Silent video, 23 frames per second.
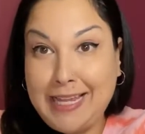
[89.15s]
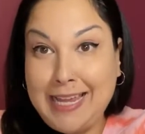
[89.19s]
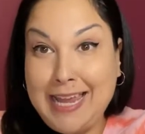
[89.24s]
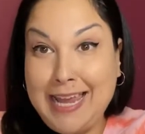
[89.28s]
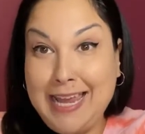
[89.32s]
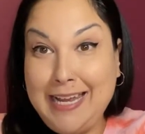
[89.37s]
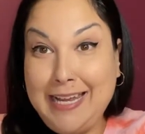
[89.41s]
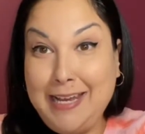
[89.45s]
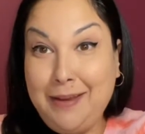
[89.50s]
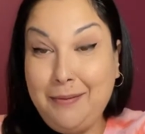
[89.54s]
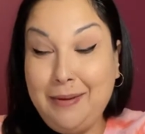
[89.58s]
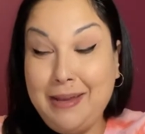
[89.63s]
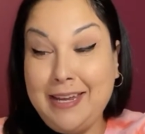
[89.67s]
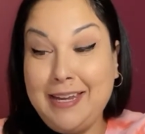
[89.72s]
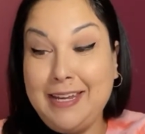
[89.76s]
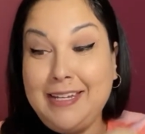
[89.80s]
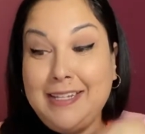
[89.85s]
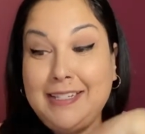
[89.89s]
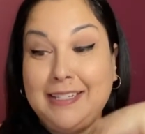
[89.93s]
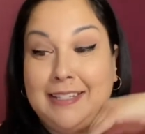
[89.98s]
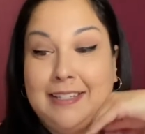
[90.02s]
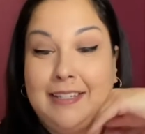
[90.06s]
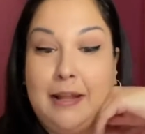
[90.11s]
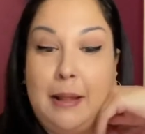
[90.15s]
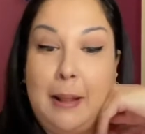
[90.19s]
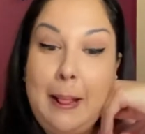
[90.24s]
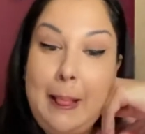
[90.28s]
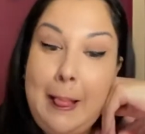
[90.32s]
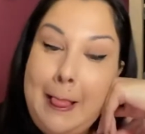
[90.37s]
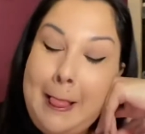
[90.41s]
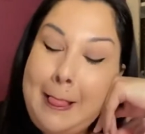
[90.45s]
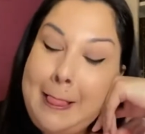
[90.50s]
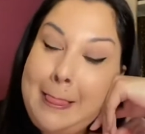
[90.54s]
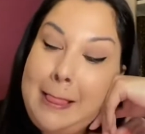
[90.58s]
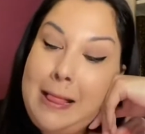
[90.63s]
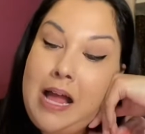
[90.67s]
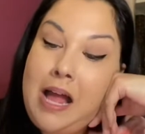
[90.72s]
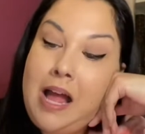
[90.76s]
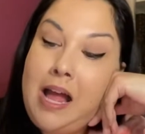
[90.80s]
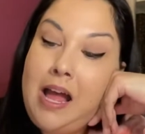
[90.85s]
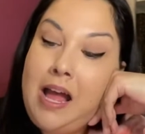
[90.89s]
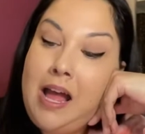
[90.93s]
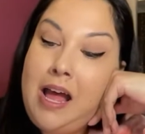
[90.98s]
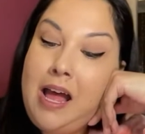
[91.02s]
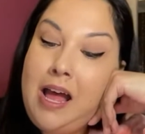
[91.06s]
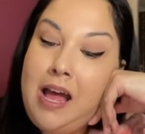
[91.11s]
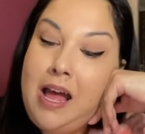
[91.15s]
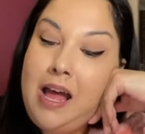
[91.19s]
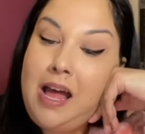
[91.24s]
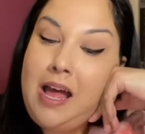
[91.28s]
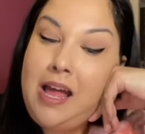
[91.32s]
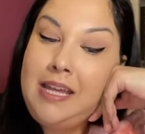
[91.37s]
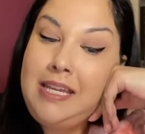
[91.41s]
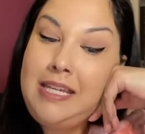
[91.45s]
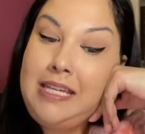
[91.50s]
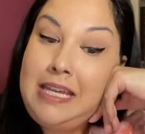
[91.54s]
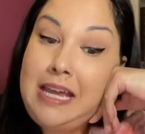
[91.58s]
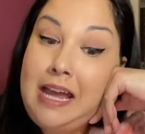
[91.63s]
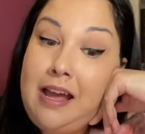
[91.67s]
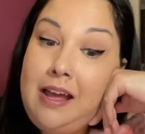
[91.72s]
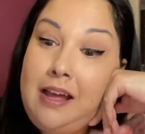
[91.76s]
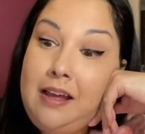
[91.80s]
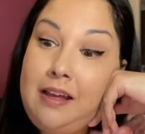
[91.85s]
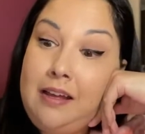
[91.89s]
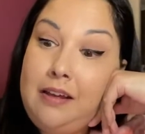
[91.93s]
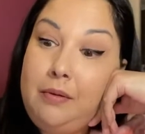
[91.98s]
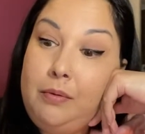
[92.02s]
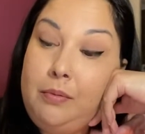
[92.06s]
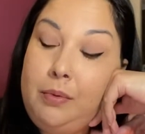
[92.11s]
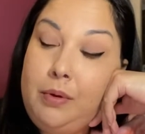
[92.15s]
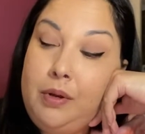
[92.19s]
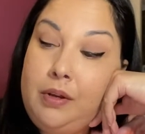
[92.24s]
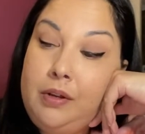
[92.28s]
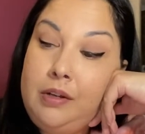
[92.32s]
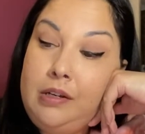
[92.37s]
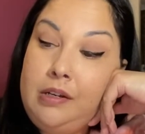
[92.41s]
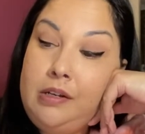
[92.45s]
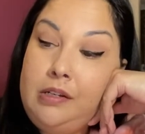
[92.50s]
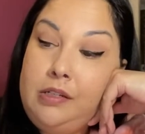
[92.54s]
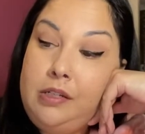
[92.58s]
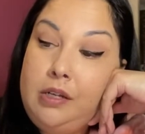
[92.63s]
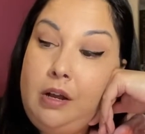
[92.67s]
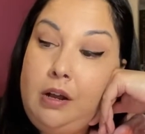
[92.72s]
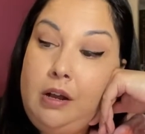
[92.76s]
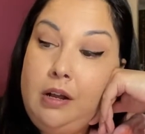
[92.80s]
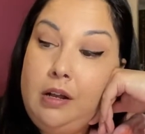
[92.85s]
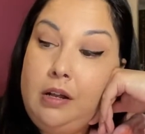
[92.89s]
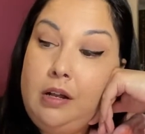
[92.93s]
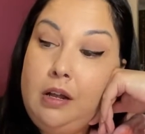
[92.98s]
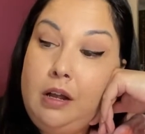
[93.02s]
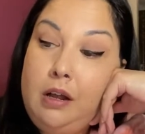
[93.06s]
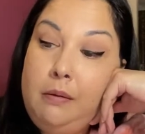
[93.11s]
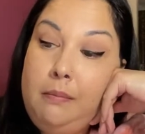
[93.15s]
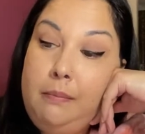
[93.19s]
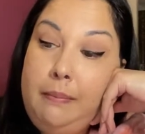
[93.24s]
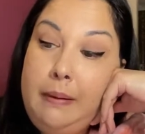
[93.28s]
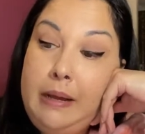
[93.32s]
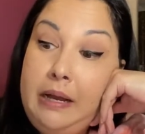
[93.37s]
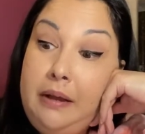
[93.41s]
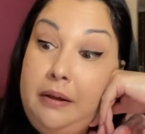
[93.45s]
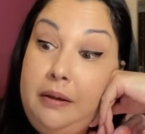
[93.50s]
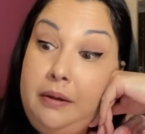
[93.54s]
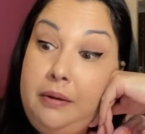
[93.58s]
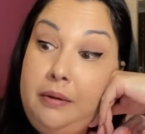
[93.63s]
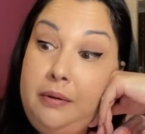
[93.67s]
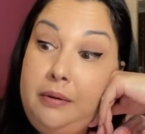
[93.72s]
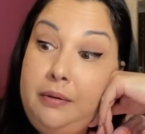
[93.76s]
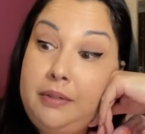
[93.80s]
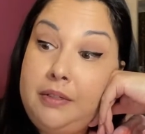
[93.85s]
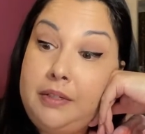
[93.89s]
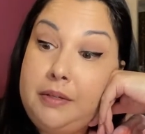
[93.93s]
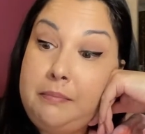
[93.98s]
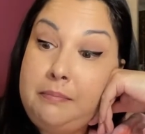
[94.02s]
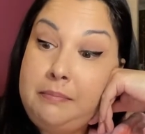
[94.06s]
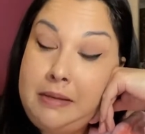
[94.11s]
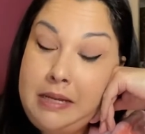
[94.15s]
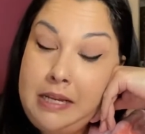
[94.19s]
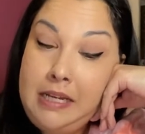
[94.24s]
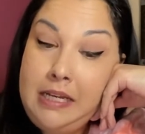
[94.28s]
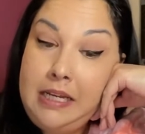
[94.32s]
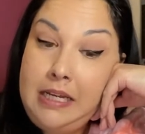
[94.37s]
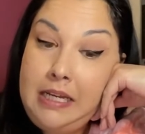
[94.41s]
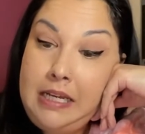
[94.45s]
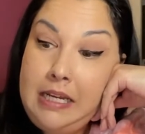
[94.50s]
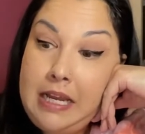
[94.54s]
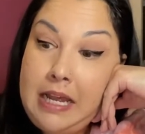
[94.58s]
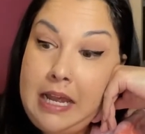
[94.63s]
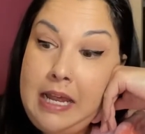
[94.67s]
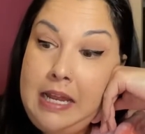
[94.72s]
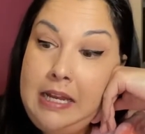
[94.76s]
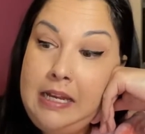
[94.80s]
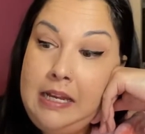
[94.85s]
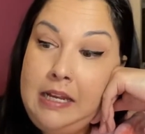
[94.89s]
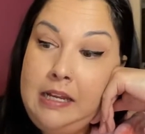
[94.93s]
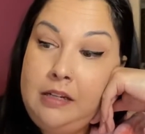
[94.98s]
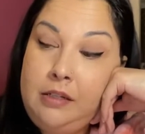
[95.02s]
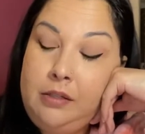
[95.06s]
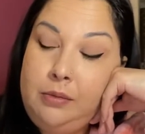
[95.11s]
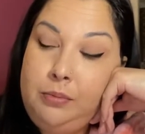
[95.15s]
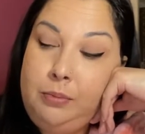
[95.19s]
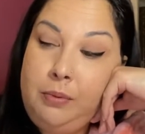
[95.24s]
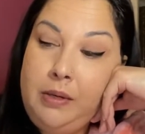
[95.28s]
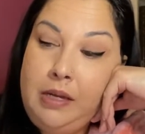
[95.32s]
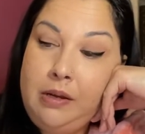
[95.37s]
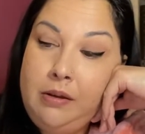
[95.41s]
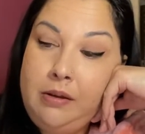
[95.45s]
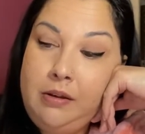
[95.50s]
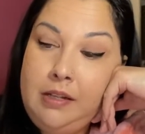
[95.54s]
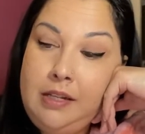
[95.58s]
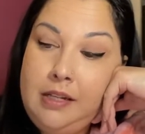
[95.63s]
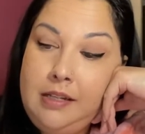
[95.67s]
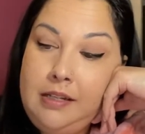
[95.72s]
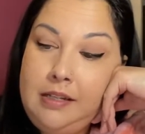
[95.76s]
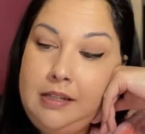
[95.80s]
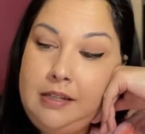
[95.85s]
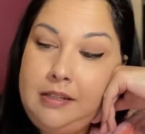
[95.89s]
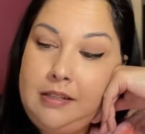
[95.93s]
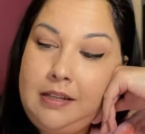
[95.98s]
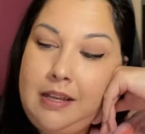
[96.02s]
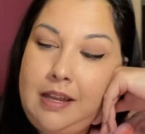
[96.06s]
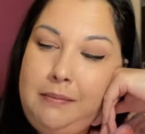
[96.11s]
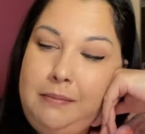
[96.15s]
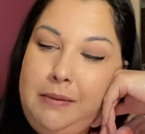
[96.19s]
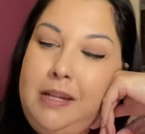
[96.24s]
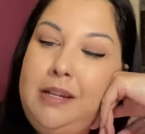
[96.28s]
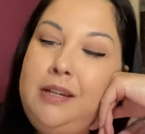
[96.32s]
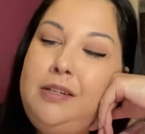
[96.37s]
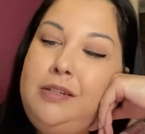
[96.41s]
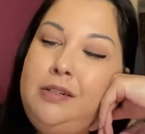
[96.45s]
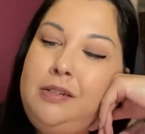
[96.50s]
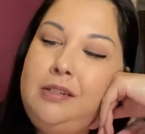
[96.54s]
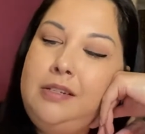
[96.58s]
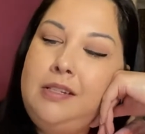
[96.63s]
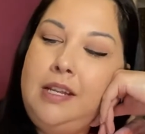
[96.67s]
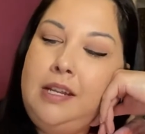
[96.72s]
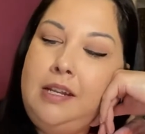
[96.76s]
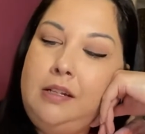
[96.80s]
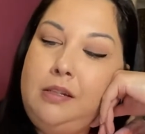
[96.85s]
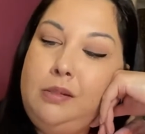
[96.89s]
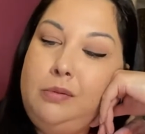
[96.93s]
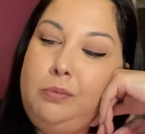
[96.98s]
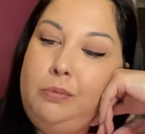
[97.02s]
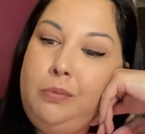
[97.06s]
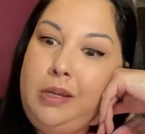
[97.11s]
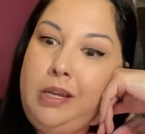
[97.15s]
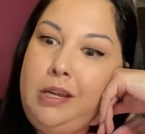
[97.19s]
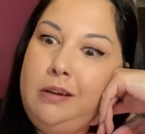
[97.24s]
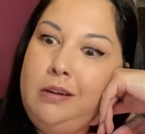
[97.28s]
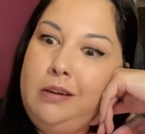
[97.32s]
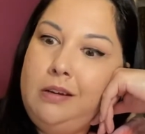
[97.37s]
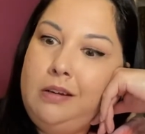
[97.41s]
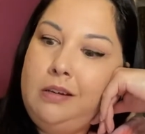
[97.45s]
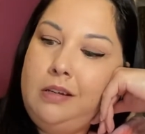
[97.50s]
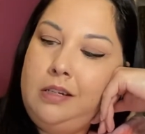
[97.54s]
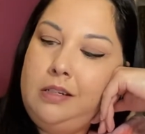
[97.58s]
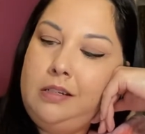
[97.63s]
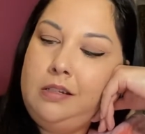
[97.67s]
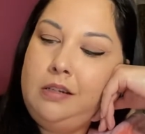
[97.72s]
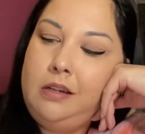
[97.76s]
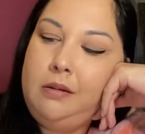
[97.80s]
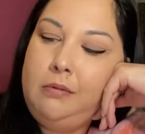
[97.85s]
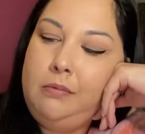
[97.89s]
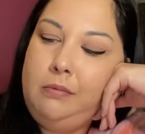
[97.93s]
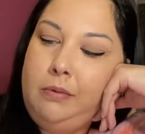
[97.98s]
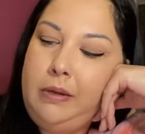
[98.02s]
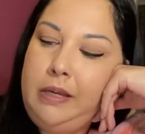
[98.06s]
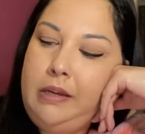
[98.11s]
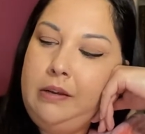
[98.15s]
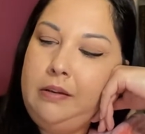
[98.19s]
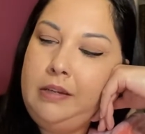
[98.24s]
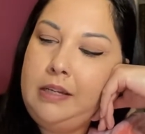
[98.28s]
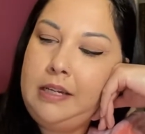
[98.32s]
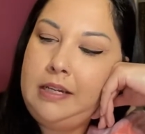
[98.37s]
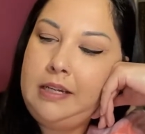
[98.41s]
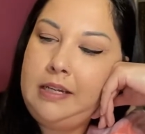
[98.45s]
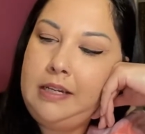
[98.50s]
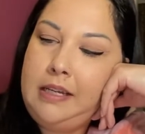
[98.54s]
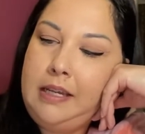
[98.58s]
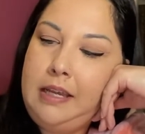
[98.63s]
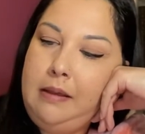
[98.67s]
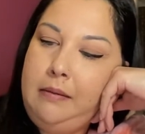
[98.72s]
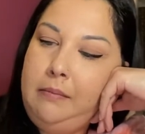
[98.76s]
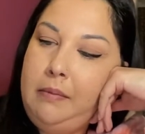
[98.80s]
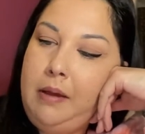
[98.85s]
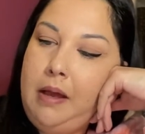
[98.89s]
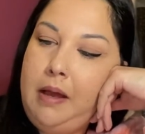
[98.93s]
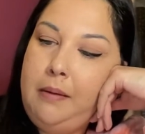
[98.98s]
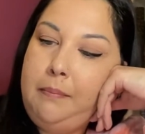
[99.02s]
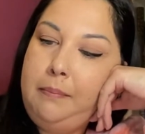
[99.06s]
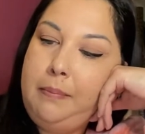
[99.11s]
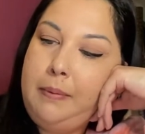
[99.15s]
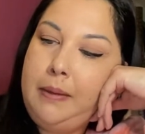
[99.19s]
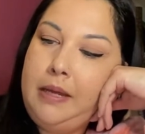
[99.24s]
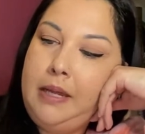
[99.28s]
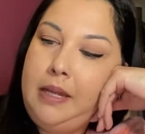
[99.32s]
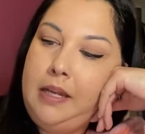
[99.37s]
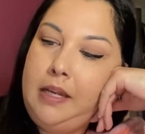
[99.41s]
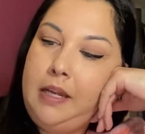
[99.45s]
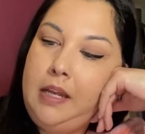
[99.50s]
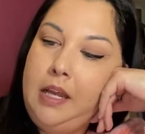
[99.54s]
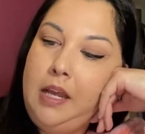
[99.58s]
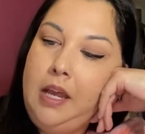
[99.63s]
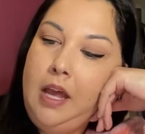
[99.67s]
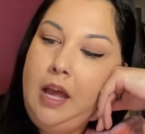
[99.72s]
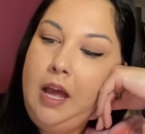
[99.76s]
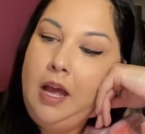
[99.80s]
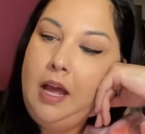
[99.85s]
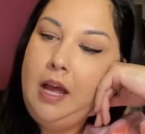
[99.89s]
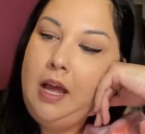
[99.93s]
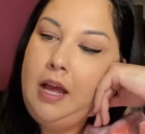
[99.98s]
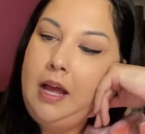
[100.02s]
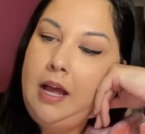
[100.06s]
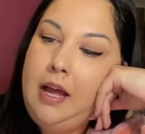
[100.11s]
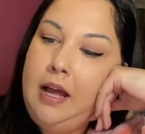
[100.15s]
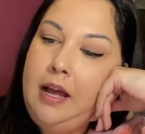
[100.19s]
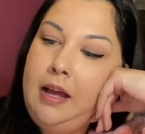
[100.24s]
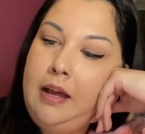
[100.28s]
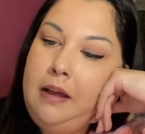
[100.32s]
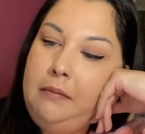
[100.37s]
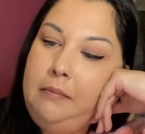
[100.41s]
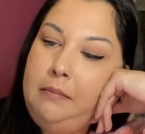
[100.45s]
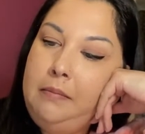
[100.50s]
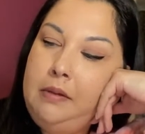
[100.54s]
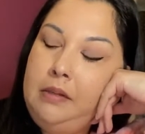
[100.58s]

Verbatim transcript: anyways, uh, yeah, we're going to talk about money. And it's weird that this, I mean, I shouldn't say it's weird. It's not weird that it came up, but, um,